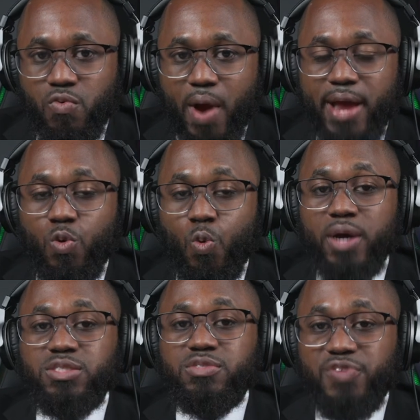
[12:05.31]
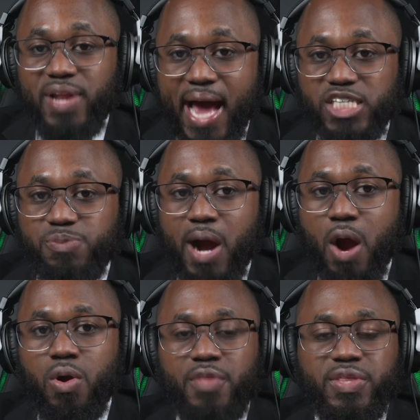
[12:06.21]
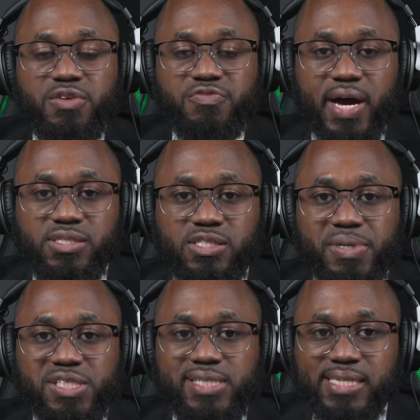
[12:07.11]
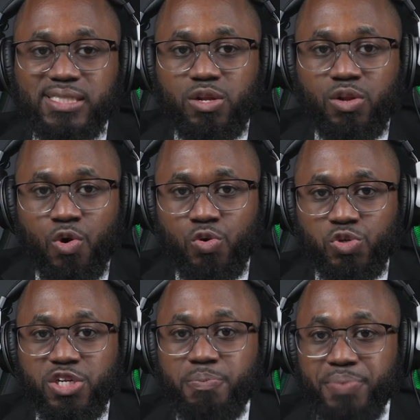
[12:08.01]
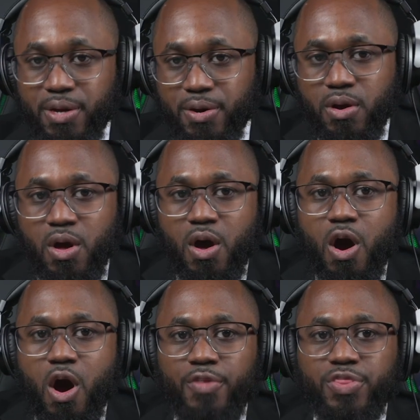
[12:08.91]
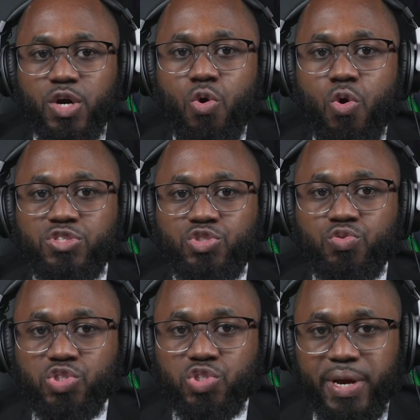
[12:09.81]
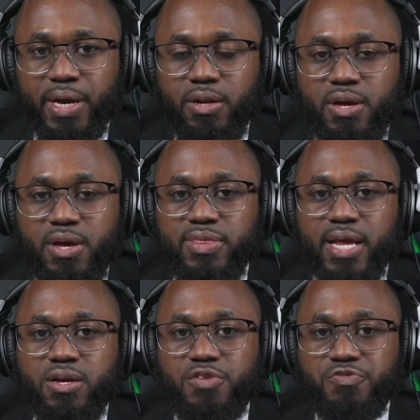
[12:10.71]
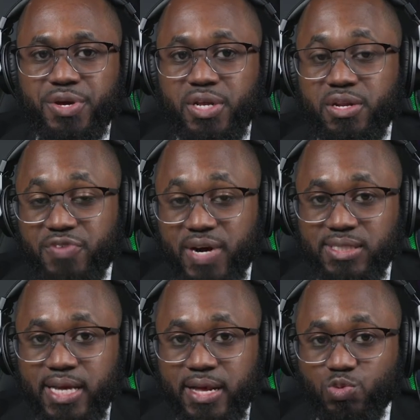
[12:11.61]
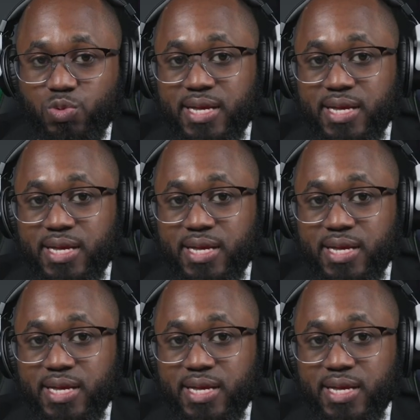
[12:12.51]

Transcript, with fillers: right? Once flashed, power on the device. The Meshtastic logo should appear on the Core 2 screen. Then configure the device settings, whether